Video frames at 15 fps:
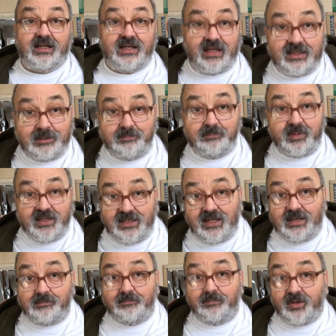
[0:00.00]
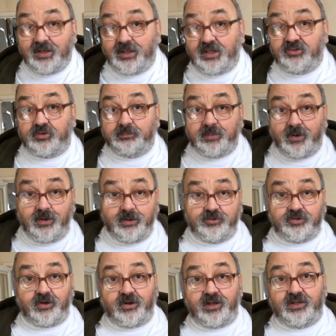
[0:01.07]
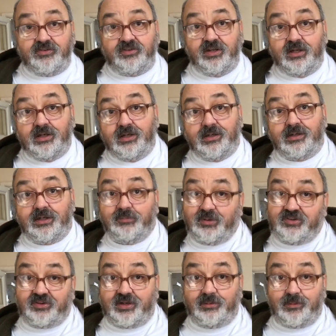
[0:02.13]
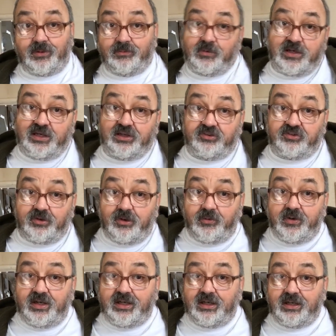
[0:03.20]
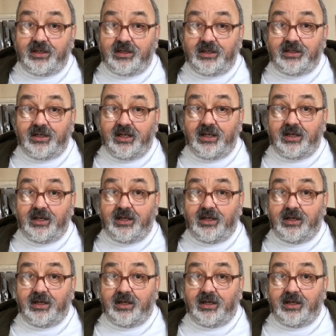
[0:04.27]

Can the PM please apologise? Can we say we're really sorry? Yeah?